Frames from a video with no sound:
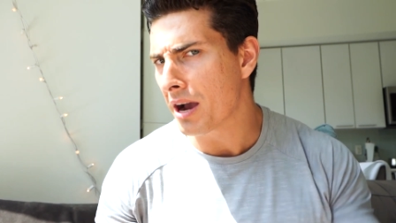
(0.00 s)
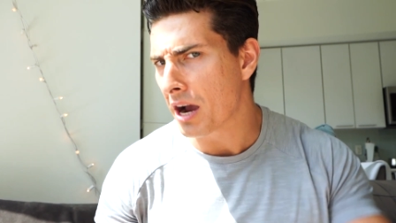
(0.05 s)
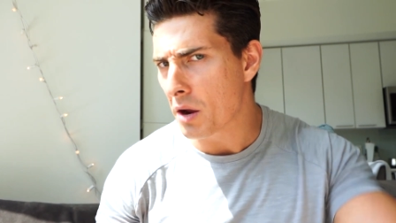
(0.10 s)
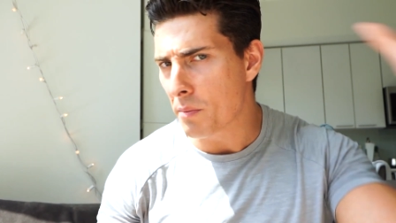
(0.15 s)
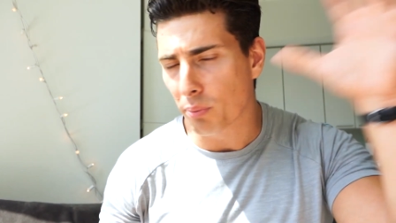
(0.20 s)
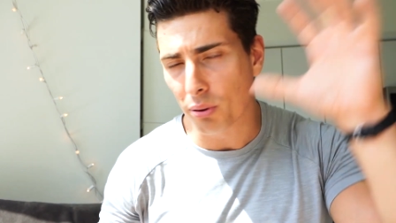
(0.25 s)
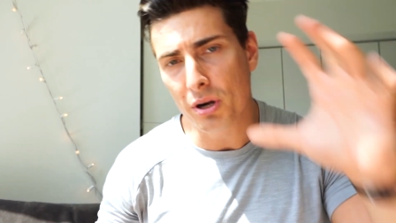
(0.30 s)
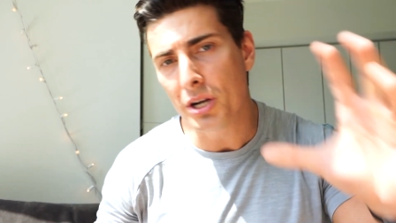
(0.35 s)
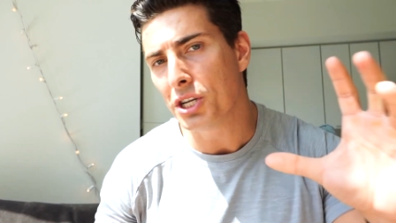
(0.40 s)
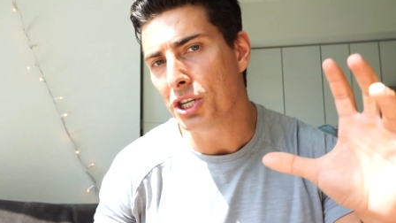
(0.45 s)
I
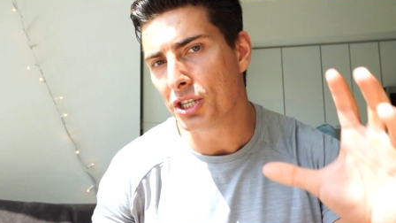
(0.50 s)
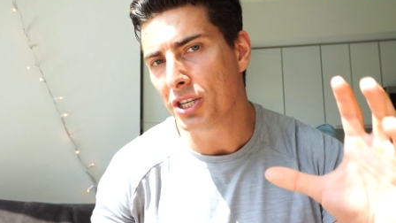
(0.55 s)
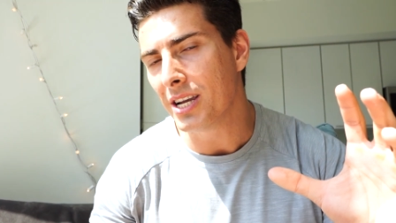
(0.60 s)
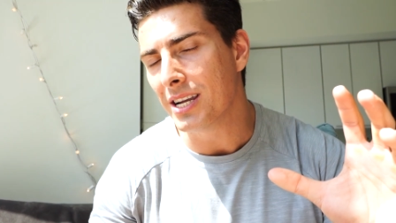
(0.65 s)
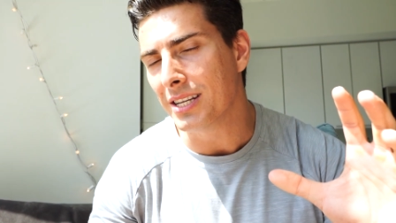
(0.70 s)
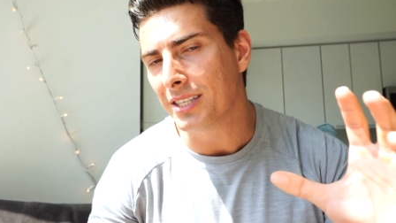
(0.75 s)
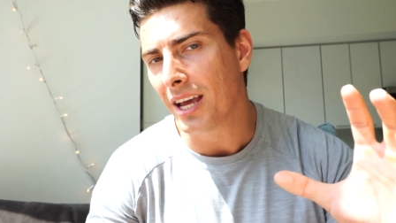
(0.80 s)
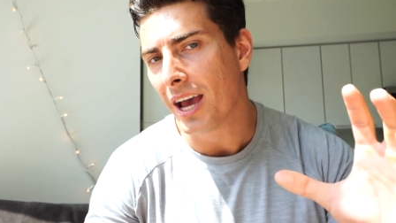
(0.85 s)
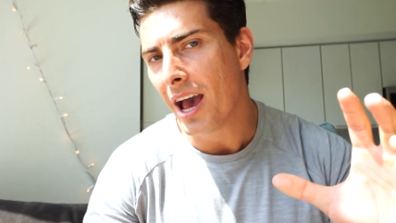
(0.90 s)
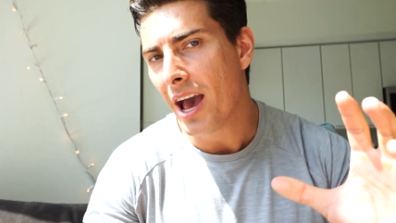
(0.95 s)

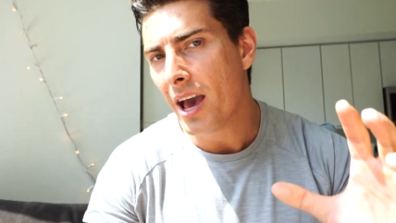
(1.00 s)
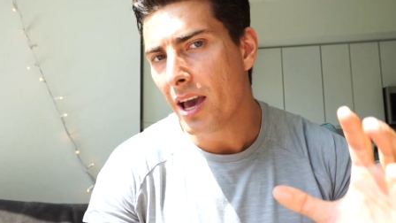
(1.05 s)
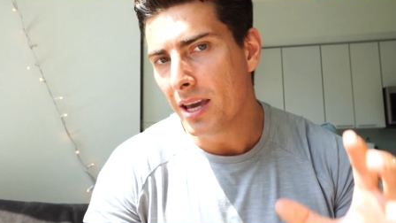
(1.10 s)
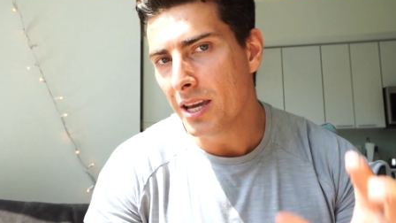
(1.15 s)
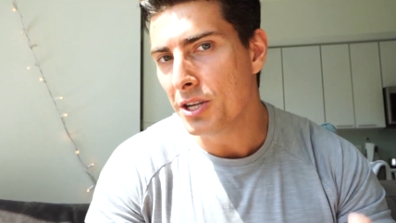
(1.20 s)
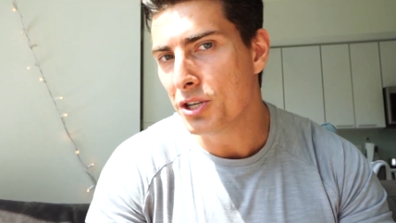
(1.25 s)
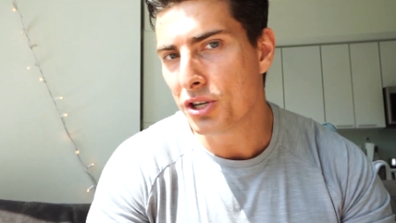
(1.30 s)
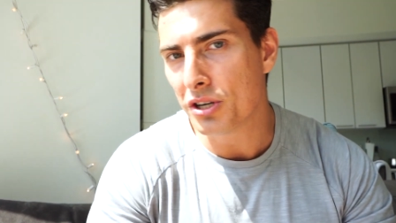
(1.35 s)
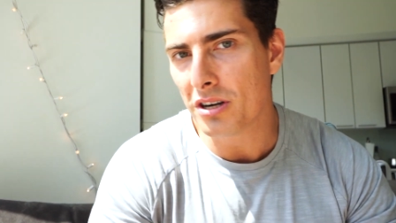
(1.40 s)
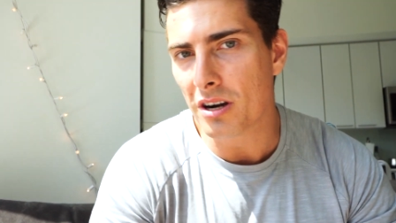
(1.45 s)
appreciate
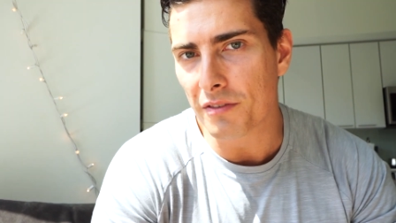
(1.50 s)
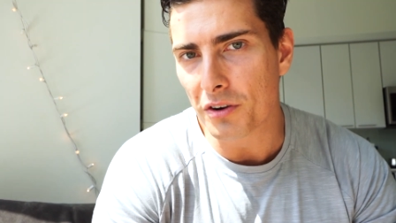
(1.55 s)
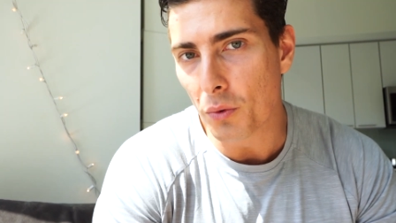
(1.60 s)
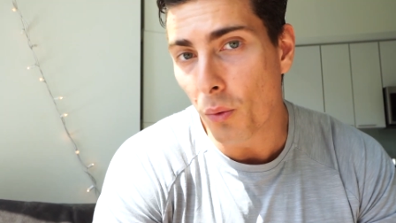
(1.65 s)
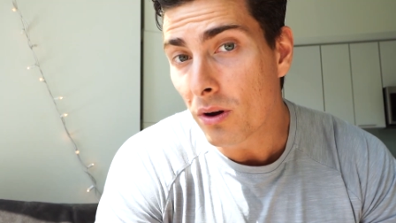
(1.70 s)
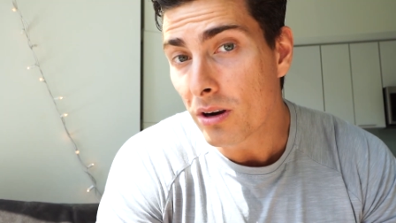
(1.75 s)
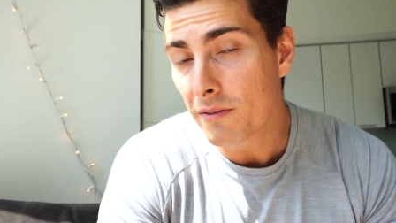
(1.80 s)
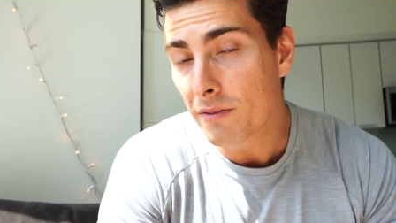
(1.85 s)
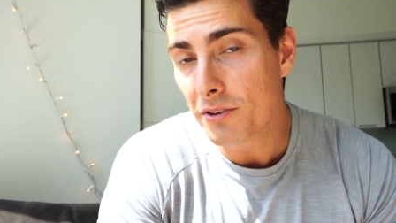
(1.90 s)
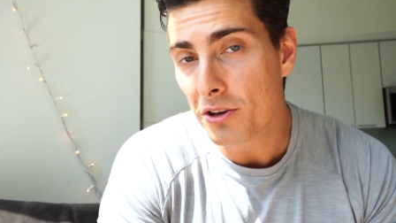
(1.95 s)
each and every
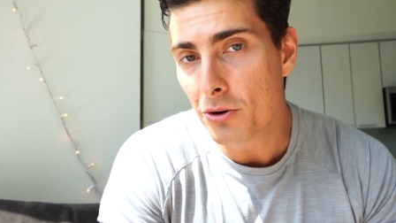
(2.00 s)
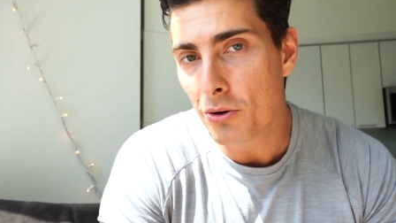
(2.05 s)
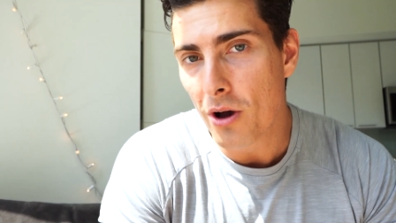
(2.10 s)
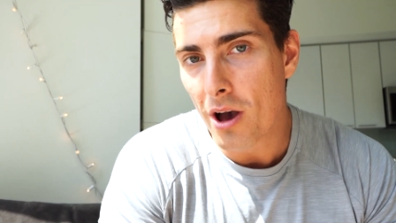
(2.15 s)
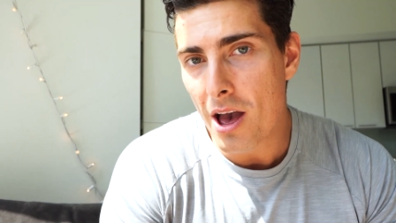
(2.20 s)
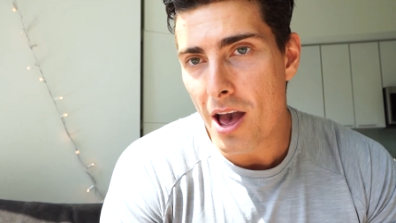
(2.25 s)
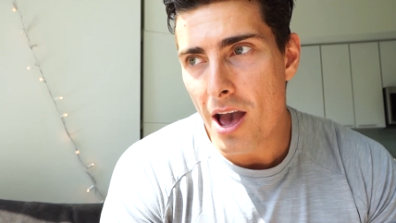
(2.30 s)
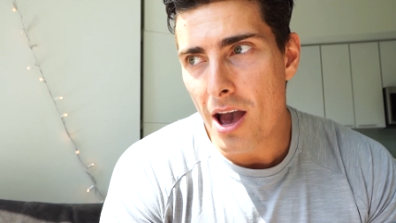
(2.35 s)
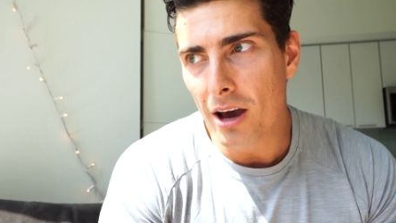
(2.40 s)
one of you,